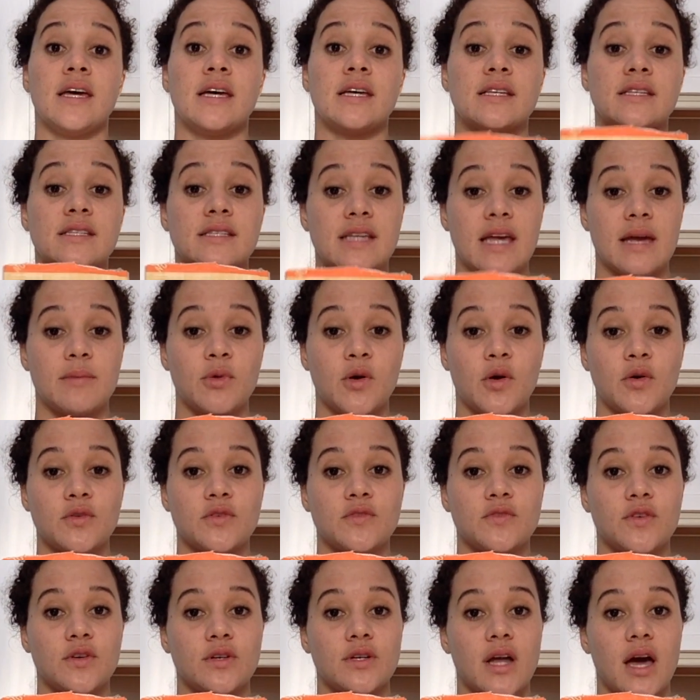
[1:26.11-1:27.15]
Same goes
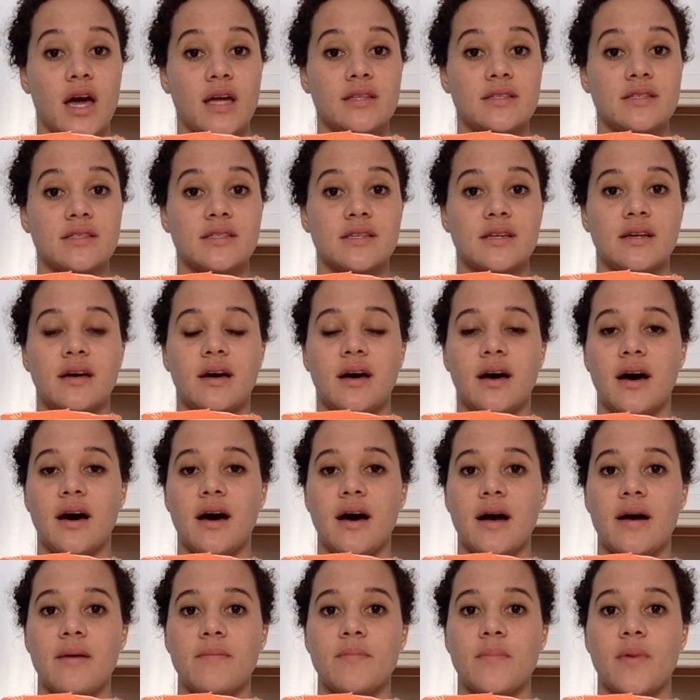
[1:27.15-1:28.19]
for nuts.
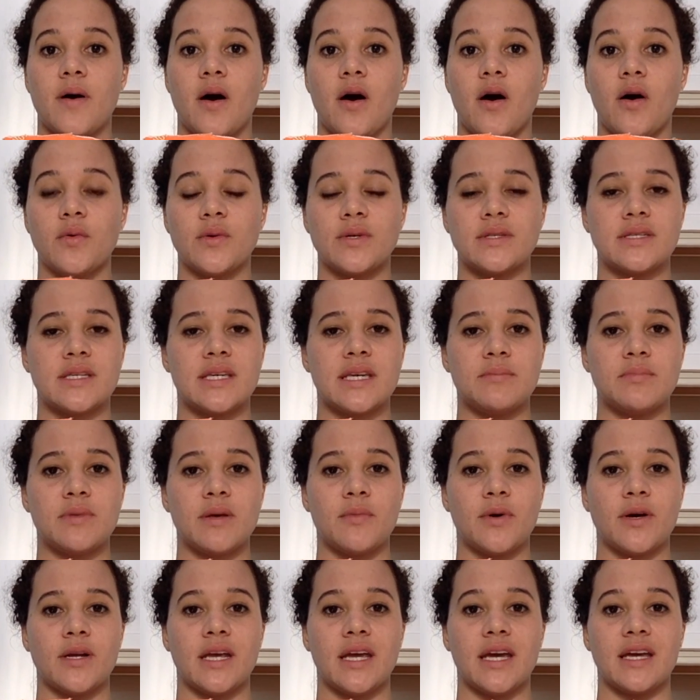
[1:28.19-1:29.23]
Always keep them
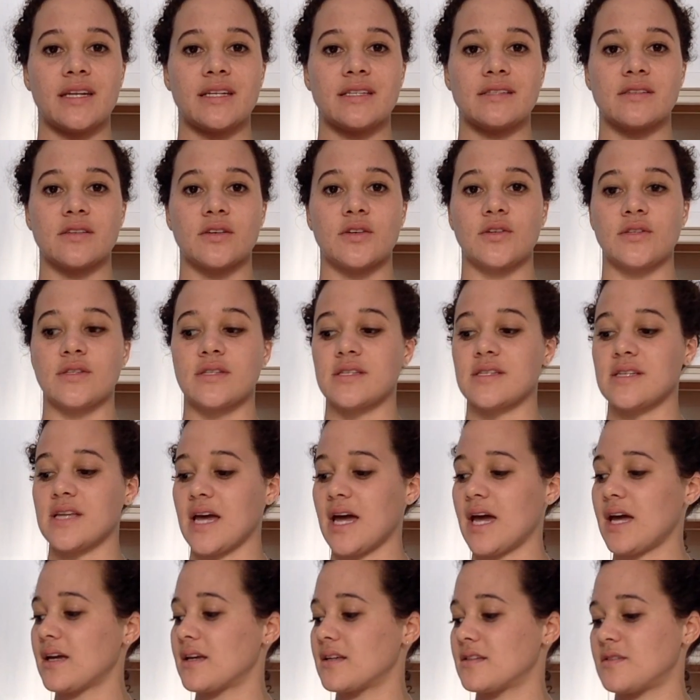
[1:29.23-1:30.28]
on hand as a good
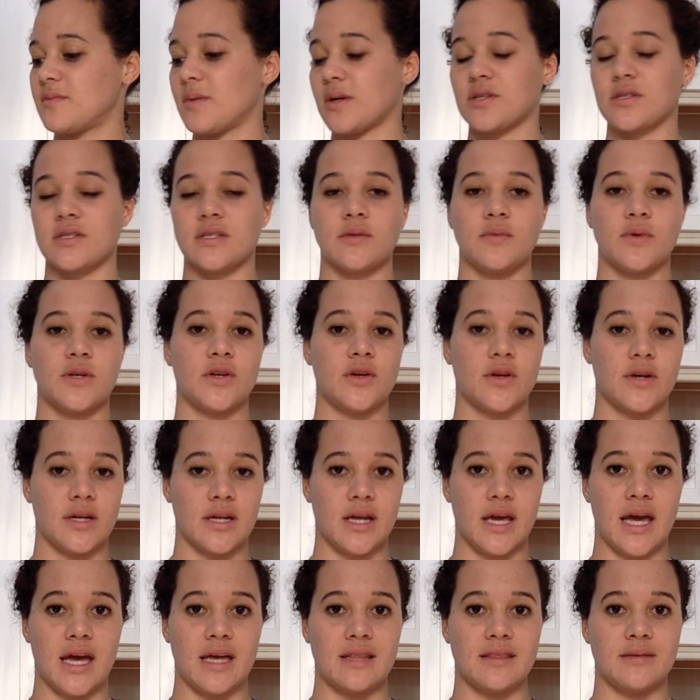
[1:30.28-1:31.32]
snack, especially when you're going
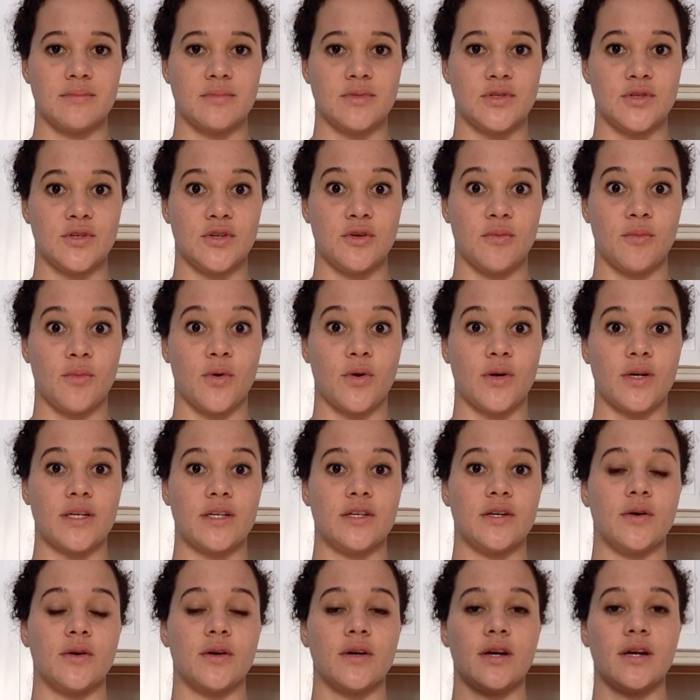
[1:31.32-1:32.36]
to add them to your morning
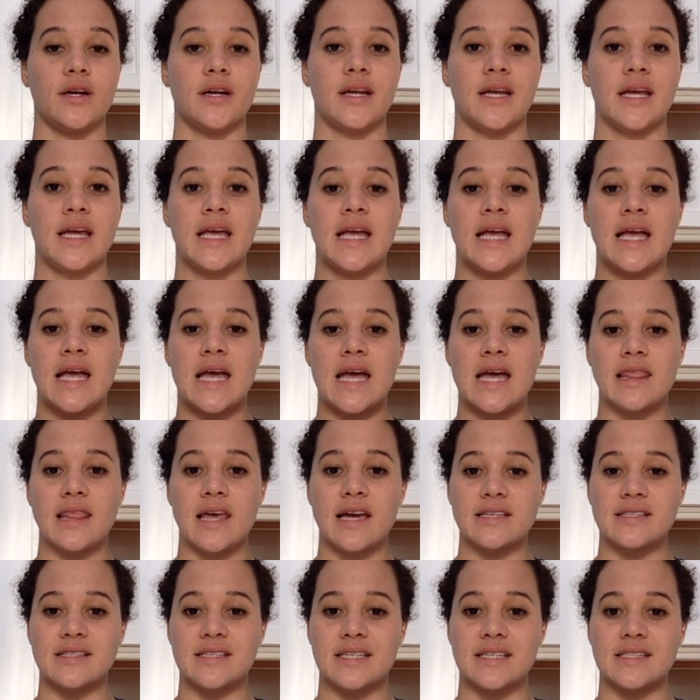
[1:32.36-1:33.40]
yogurt. And
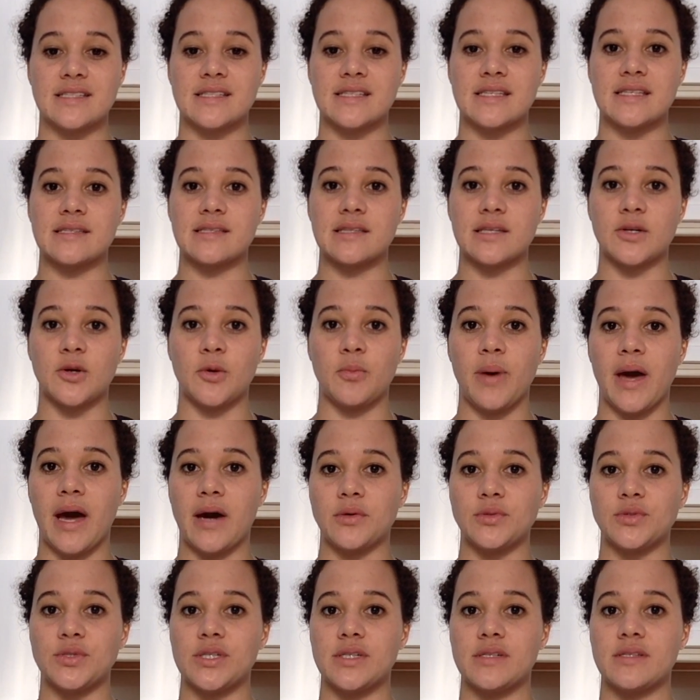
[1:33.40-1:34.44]
lastly is these little
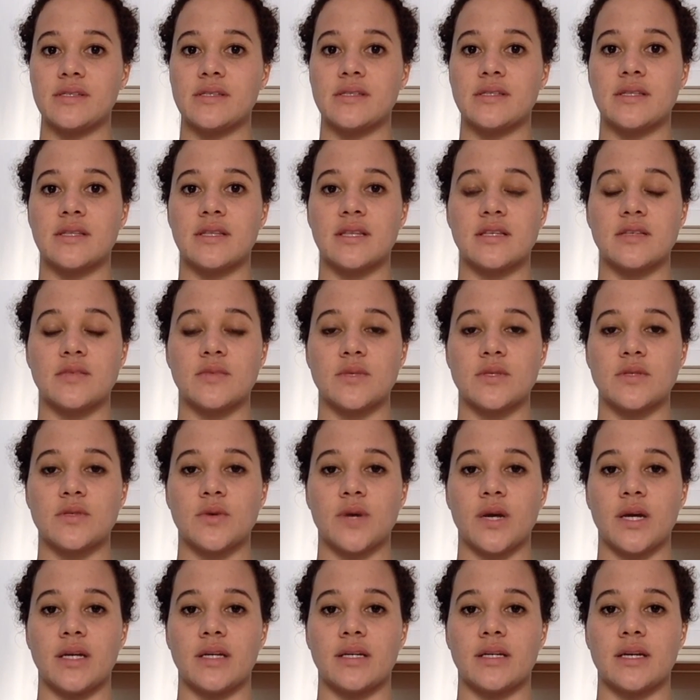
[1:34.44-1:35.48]
pouches. This one's
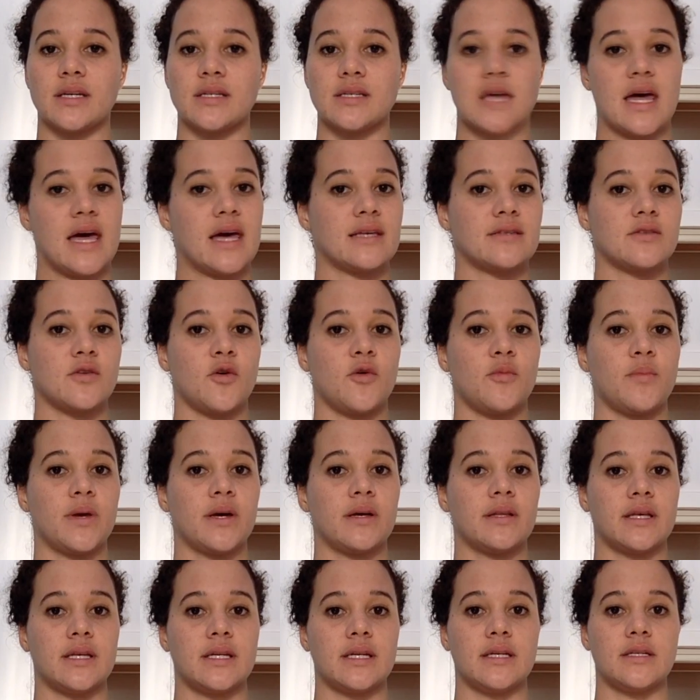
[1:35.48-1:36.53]
great because it has
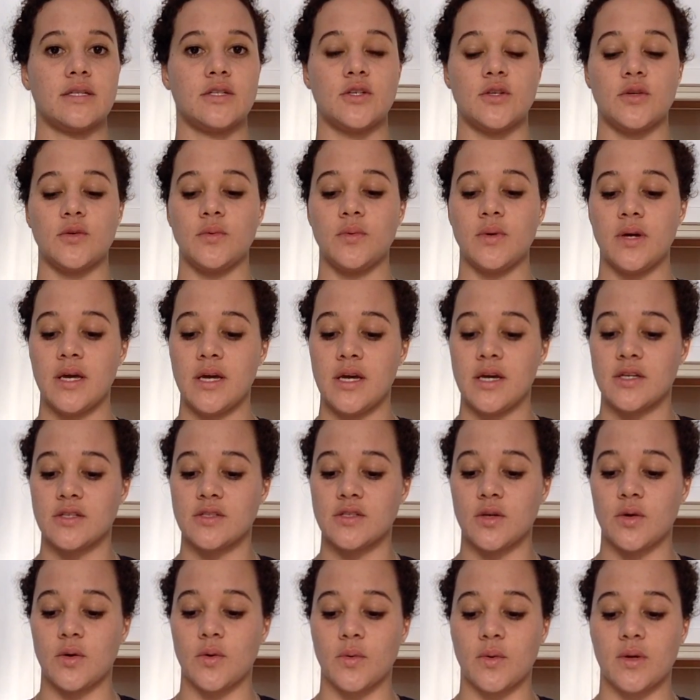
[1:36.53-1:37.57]
oatmeal in it too,
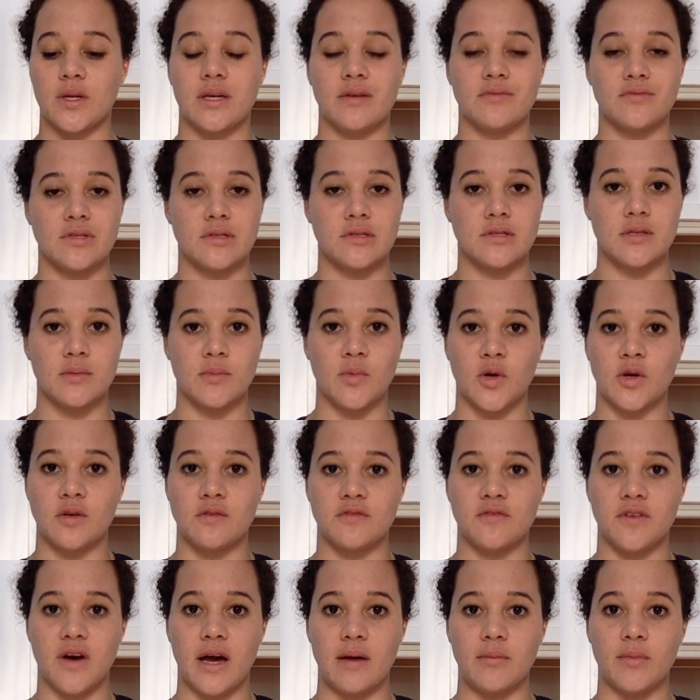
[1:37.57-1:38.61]
so gives you some good
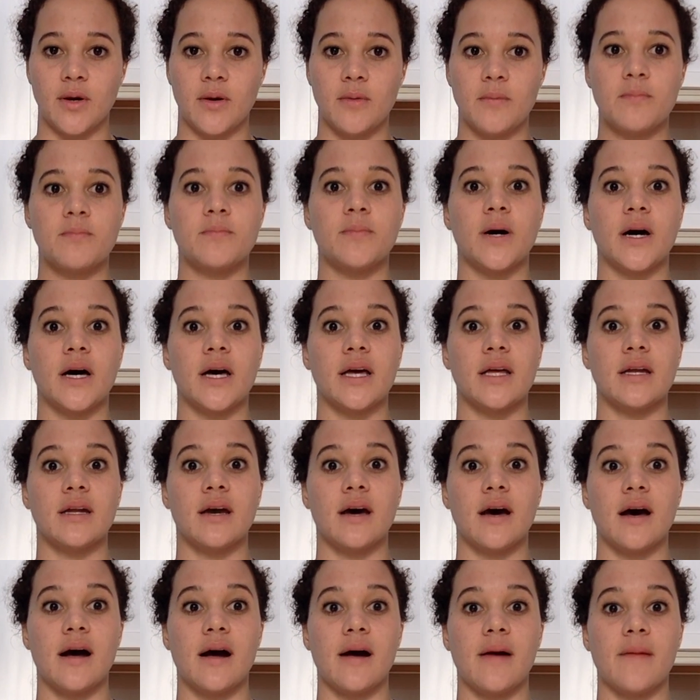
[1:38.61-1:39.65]
fiber. But
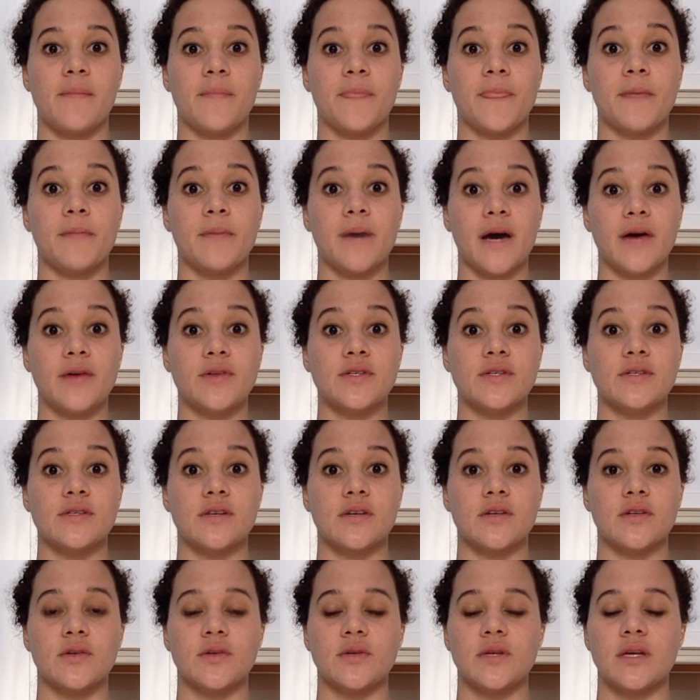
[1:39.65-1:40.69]
the pouches,
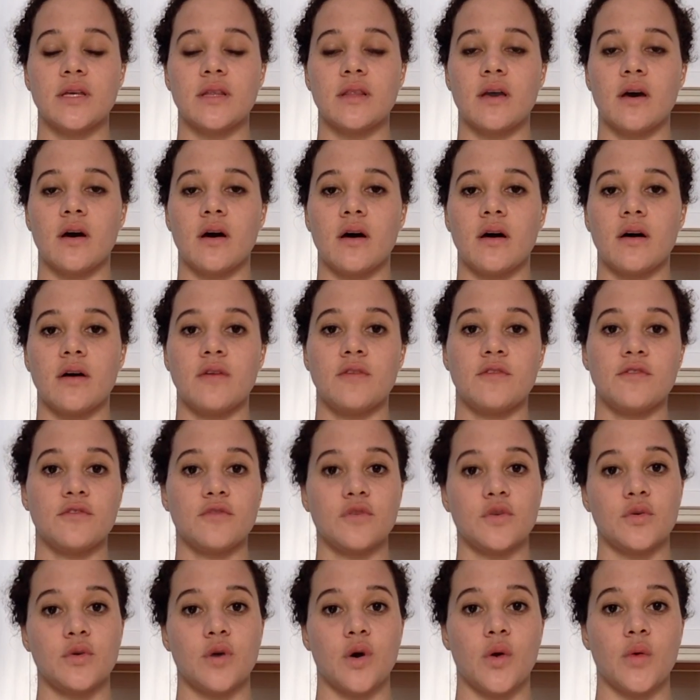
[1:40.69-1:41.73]
including the
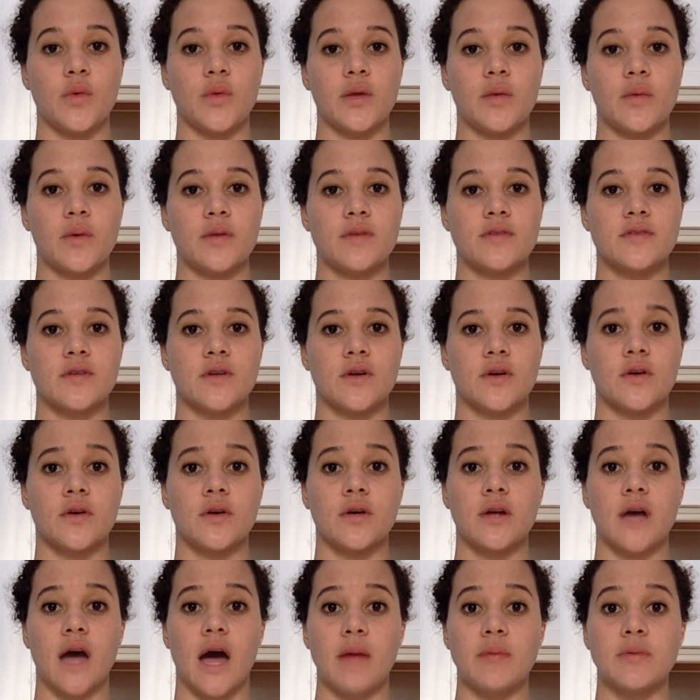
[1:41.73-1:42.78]
fruit-only ones, are good
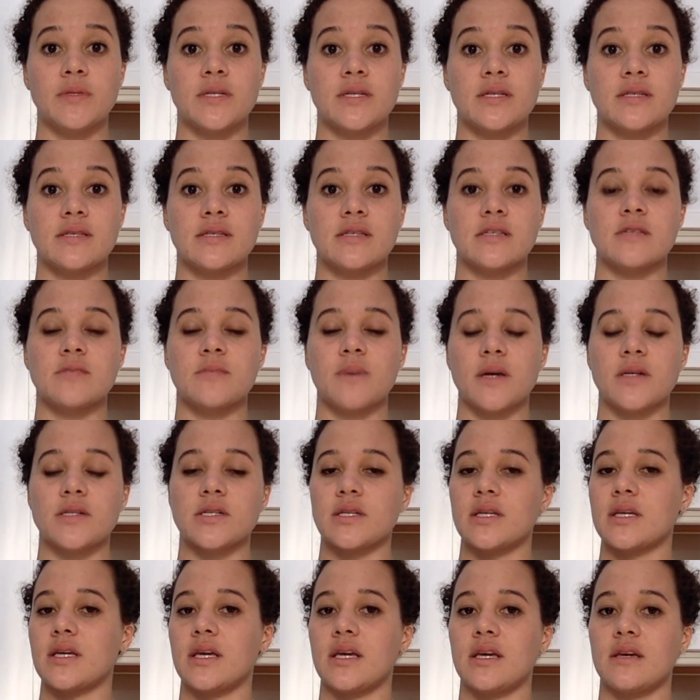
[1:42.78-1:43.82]
options,
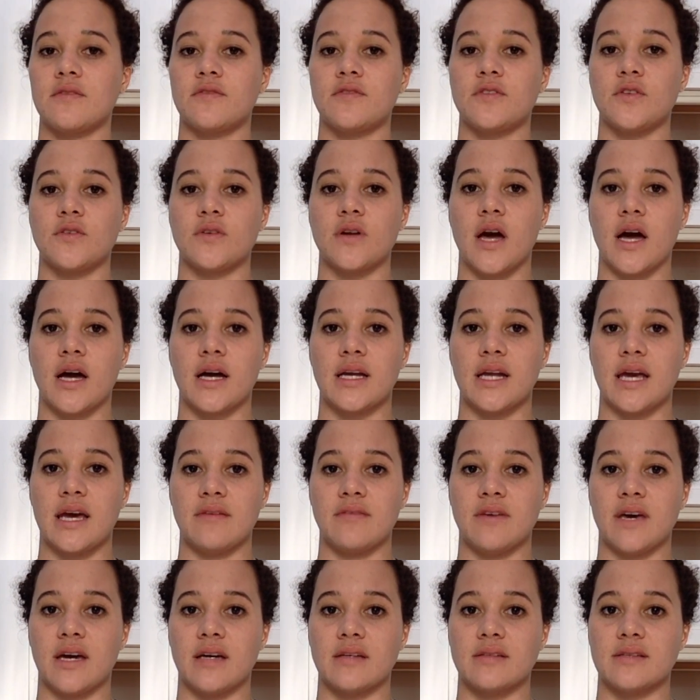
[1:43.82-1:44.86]
especially if you're not going to have
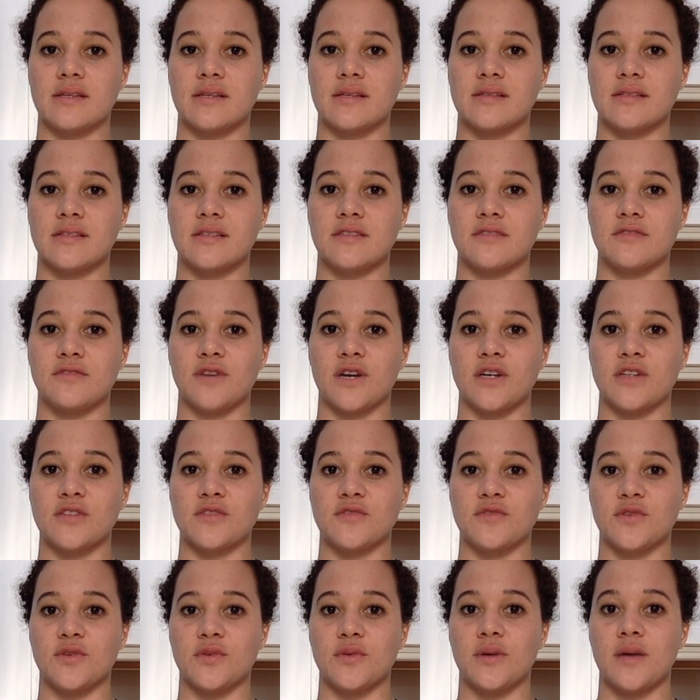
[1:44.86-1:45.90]
access to fresh
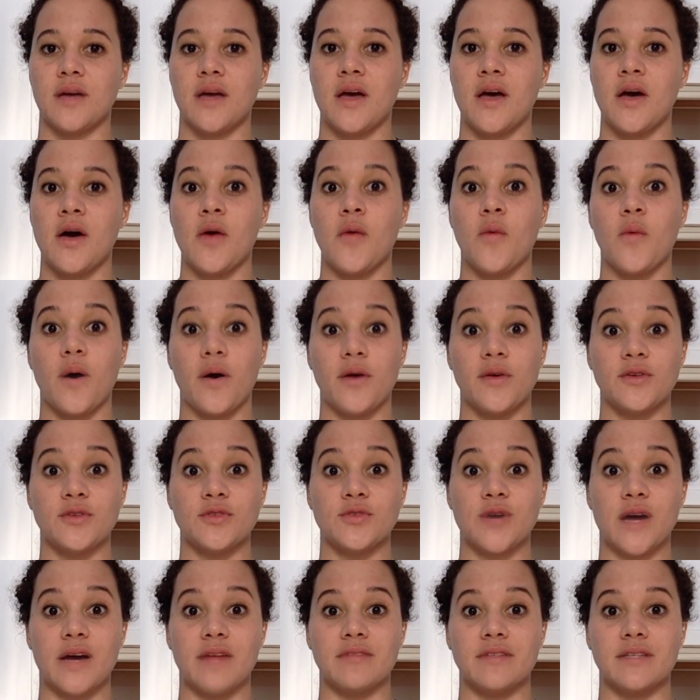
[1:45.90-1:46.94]
fruit while you're
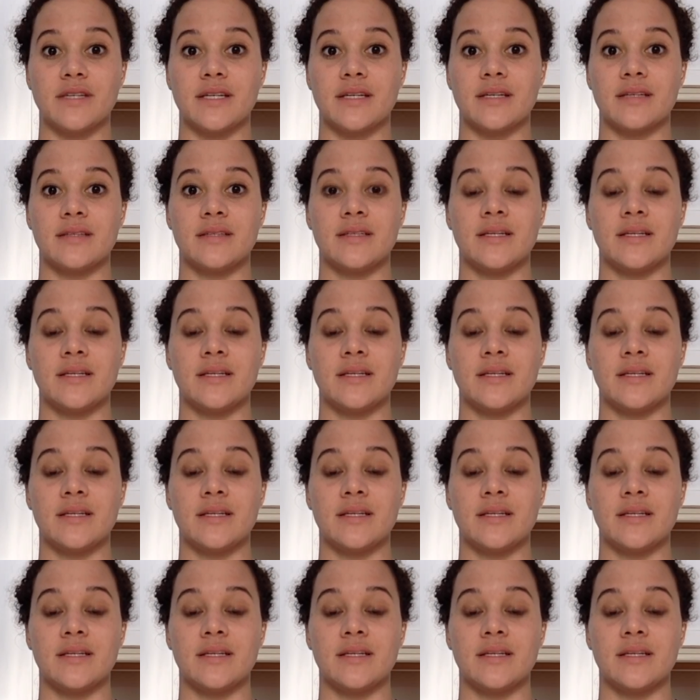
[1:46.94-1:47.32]
traveling.